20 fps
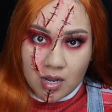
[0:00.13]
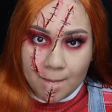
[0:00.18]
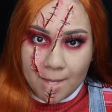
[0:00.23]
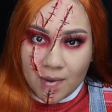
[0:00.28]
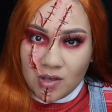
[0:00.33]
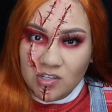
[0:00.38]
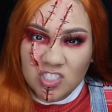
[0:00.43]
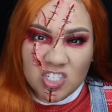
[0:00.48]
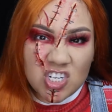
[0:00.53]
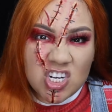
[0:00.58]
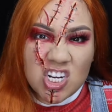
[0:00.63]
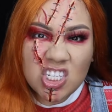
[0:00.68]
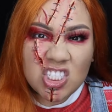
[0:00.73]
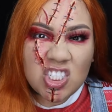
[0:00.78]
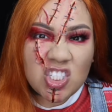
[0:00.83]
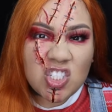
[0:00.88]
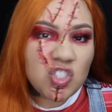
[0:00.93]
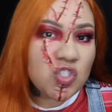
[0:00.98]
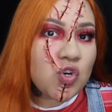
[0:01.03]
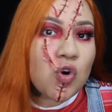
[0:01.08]
one of the most
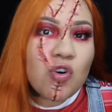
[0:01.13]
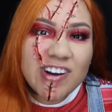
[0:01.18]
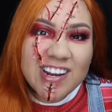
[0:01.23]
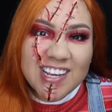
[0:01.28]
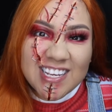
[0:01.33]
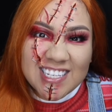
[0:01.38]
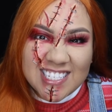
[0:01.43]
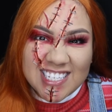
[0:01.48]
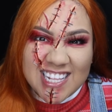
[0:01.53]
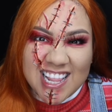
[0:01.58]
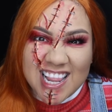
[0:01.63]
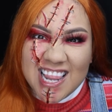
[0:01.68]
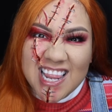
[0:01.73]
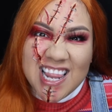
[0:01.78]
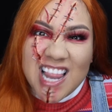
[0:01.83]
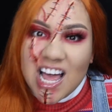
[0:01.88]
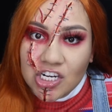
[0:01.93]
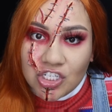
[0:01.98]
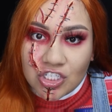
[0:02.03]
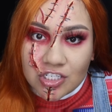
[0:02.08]
notorious
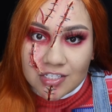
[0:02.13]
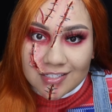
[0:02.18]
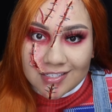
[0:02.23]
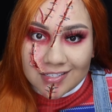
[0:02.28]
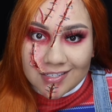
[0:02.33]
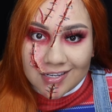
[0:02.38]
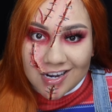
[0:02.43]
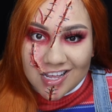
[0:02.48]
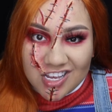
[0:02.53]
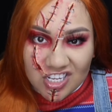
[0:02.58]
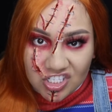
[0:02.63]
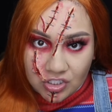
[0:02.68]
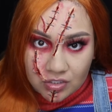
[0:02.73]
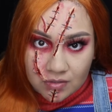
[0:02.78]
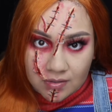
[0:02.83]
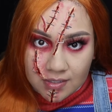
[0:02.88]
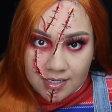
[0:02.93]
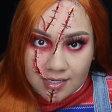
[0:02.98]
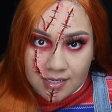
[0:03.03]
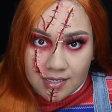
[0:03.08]
slashers in
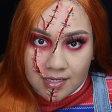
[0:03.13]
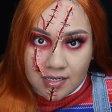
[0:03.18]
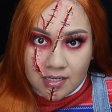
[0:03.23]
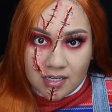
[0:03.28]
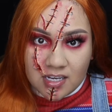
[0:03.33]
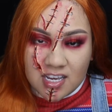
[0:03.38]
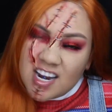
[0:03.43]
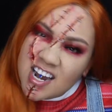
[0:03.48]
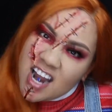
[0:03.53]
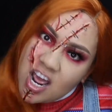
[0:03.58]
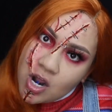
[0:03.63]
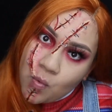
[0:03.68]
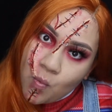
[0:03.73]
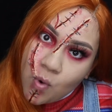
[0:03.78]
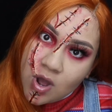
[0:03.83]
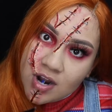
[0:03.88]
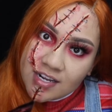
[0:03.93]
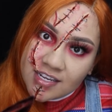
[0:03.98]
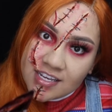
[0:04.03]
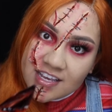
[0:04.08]
history, and I
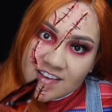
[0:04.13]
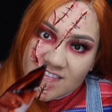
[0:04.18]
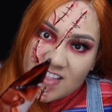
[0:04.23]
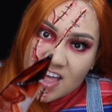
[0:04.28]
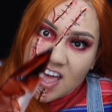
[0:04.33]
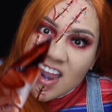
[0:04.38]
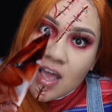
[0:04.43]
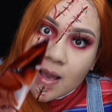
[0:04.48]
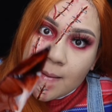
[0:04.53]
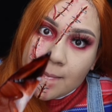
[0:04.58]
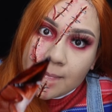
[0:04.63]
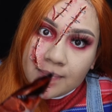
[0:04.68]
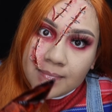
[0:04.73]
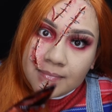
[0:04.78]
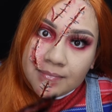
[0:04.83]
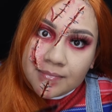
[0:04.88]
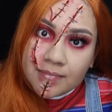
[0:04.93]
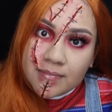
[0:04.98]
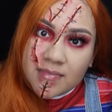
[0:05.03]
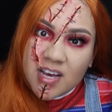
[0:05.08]
don't want to give that up.
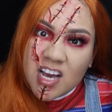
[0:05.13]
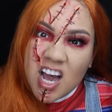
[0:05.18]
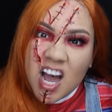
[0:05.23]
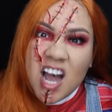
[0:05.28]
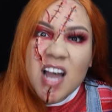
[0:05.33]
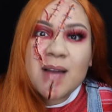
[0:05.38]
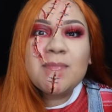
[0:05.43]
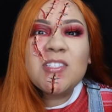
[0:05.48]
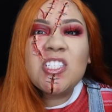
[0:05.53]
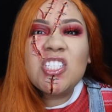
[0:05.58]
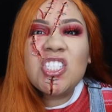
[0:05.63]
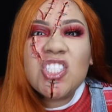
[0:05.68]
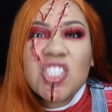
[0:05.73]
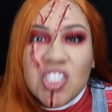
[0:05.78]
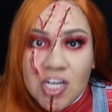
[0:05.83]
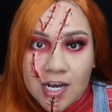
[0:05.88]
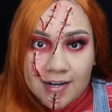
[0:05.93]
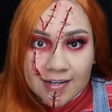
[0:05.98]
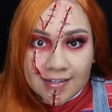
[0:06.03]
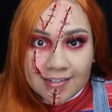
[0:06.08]
I am
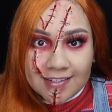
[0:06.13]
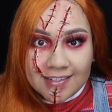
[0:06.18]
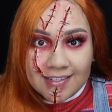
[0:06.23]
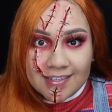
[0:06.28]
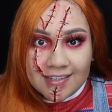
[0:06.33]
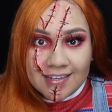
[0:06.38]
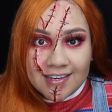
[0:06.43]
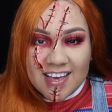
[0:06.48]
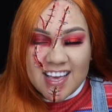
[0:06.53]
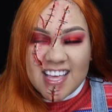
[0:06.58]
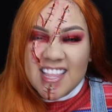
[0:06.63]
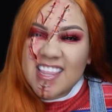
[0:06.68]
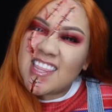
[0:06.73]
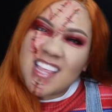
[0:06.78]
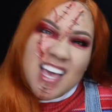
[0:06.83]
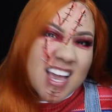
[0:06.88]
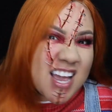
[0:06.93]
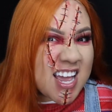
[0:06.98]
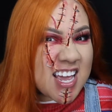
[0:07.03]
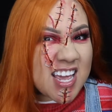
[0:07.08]
Chucky,
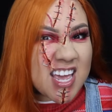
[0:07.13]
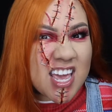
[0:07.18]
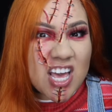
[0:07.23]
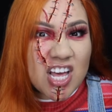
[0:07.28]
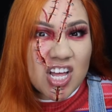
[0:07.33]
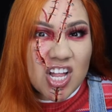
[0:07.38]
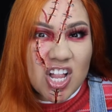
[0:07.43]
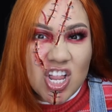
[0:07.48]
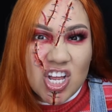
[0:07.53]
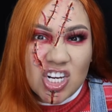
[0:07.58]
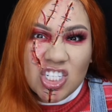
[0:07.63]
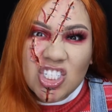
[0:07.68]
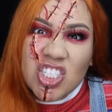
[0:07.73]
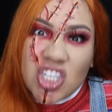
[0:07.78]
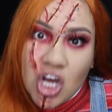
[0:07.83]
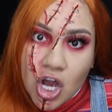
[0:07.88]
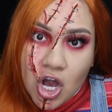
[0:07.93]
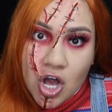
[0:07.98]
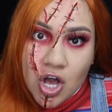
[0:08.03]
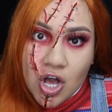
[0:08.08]
the killer
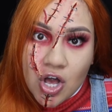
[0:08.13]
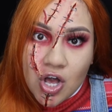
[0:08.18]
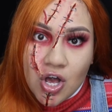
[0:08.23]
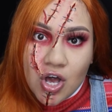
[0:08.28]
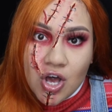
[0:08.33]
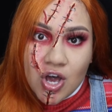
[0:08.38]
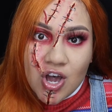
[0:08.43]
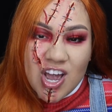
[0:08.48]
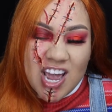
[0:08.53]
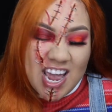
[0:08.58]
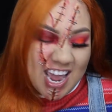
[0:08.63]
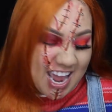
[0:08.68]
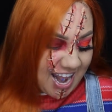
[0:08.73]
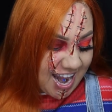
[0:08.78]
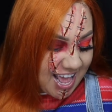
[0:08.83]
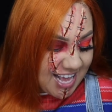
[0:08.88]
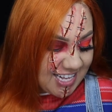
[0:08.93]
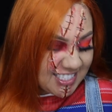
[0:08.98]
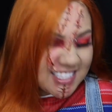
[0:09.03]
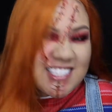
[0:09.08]
doll,
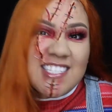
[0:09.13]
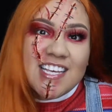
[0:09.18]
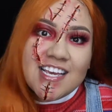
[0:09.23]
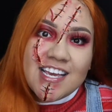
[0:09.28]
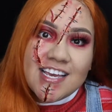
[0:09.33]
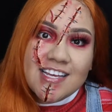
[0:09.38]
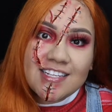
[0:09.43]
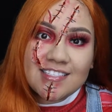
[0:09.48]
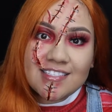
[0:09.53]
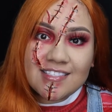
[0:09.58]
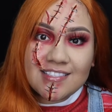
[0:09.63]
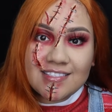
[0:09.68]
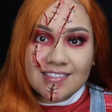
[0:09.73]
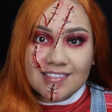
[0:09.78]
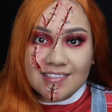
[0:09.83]
and I dig it!